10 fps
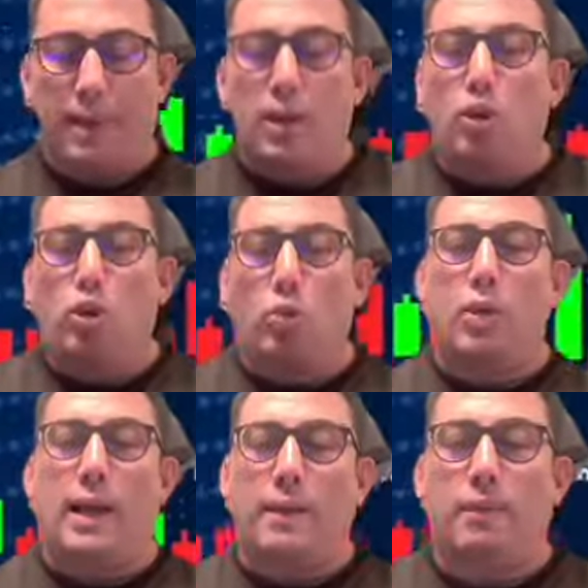you will
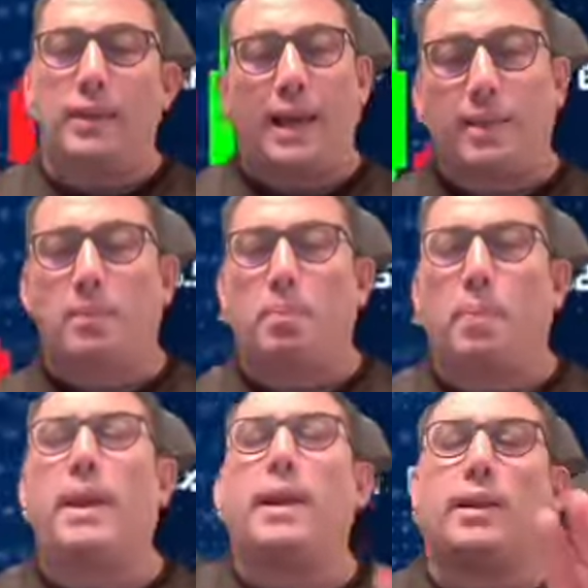have get
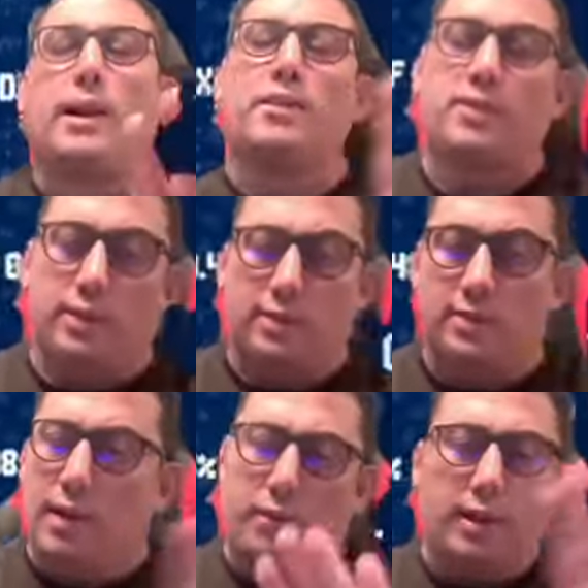parallel answers.
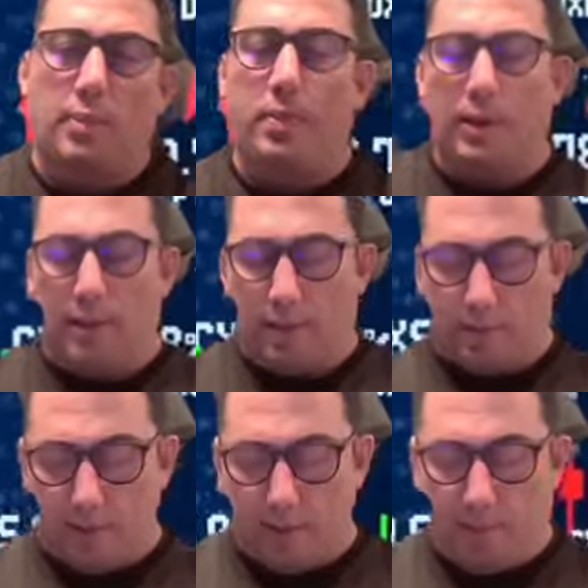Definitely parallel answers.